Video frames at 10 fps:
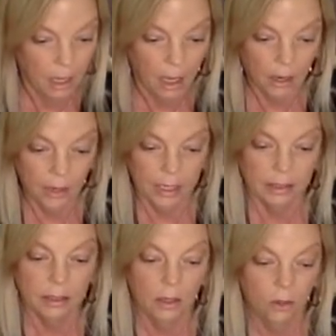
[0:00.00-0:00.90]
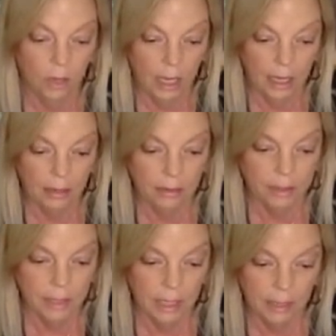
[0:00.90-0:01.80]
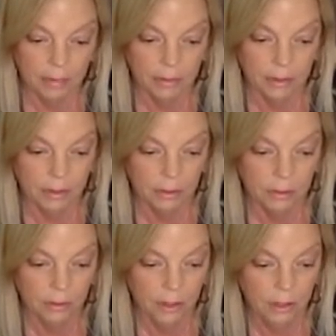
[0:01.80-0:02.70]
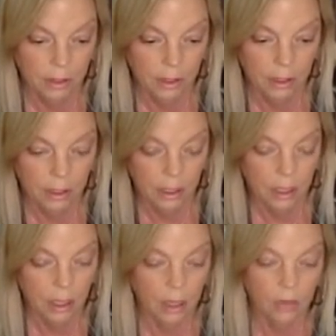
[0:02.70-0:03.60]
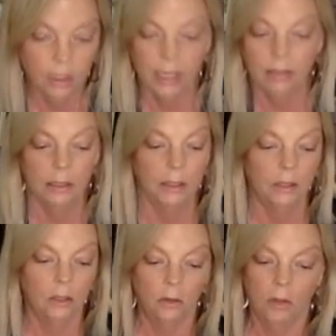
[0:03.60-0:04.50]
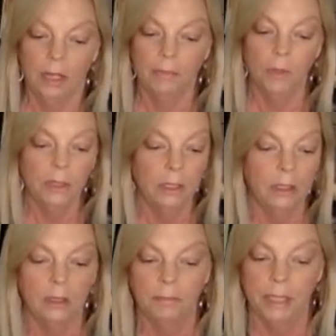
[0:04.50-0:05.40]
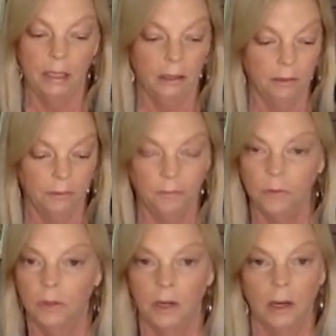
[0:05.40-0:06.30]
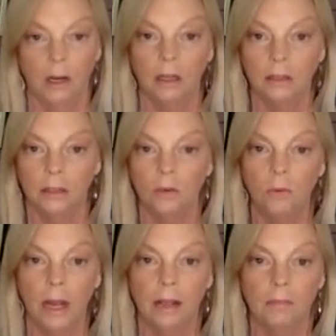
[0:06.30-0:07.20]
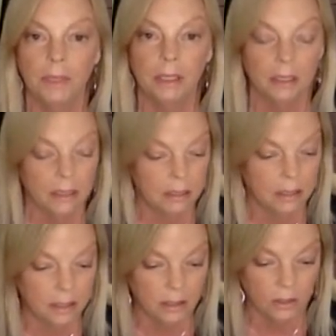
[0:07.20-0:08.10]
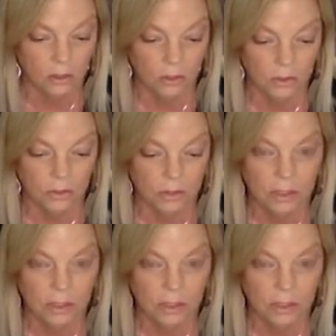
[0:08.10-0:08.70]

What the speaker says: All right, so I was able to, okay, Larry girl, well, I'm only going to be here for a little while because this girl's